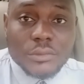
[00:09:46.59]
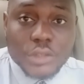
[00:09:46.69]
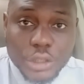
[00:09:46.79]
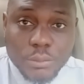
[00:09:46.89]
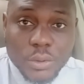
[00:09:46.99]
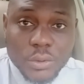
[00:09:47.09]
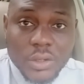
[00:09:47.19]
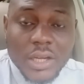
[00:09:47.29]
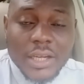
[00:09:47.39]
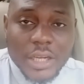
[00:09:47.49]
NDIGBO
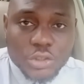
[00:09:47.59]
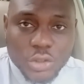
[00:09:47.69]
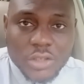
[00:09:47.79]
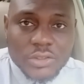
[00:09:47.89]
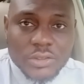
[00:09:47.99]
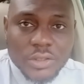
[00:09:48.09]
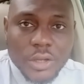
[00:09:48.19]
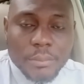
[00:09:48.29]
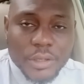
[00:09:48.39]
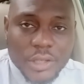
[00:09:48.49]
can trust,
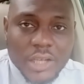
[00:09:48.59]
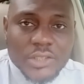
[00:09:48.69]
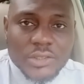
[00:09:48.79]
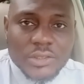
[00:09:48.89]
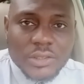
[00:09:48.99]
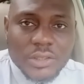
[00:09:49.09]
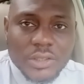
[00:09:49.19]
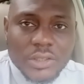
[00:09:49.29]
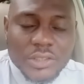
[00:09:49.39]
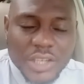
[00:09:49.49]
because
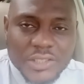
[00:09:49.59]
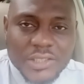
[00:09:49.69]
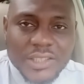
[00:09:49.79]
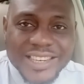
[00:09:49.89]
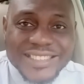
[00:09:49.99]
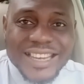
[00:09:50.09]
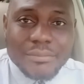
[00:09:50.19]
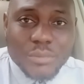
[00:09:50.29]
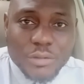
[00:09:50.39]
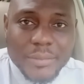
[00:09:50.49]
this is
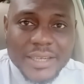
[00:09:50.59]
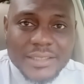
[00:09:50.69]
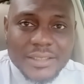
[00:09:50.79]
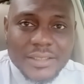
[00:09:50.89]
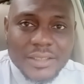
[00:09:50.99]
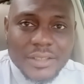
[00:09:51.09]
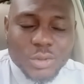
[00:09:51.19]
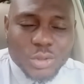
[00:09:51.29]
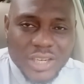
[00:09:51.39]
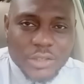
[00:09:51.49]
a movement
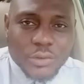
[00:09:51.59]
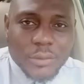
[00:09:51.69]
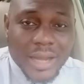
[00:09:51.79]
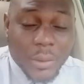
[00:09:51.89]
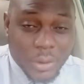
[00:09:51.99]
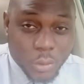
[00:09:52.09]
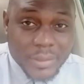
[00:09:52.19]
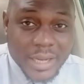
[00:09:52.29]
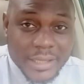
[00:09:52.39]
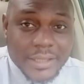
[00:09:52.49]
to transform our
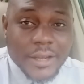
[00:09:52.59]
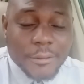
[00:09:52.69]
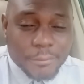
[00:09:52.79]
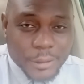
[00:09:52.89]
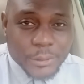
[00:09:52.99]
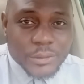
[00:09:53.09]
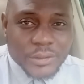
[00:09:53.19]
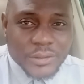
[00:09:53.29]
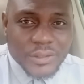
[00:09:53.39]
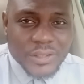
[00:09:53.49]
homeland for
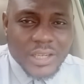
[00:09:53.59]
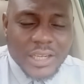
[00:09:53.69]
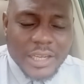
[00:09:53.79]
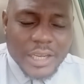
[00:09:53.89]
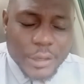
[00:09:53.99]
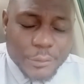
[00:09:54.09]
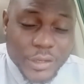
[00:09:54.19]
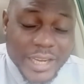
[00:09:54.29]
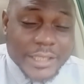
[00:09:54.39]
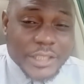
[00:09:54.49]
good. If
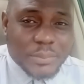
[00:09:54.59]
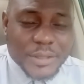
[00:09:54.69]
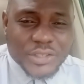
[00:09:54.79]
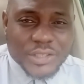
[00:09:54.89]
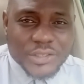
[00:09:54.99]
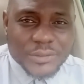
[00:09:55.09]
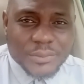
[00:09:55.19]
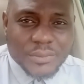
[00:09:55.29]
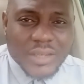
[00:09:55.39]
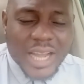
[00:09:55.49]
you get this message
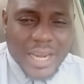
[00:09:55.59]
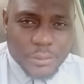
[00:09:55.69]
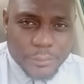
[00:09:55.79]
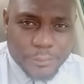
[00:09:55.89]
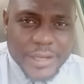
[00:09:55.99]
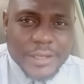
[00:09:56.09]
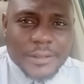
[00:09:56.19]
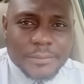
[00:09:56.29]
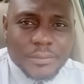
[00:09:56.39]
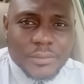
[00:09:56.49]
and you
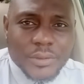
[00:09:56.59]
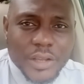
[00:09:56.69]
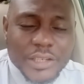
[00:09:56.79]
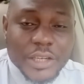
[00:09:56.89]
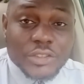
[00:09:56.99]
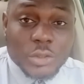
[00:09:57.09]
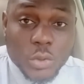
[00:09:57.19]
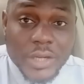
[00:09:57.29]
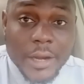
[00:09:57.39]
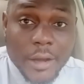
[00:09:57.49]
think it is
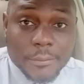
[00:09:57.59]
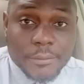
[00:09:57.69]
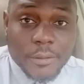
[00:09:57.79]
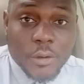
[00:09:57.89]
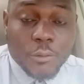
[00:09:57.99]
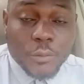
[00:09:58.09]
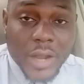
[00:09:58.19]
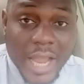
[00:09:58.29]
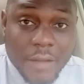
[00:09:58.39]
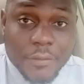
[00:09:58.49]
good enough
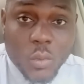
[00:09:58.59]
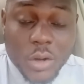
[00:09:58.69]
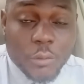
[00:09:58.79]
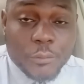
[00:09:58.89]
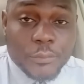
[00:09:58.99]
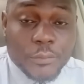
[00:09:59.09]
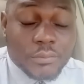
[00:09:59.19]
for every one of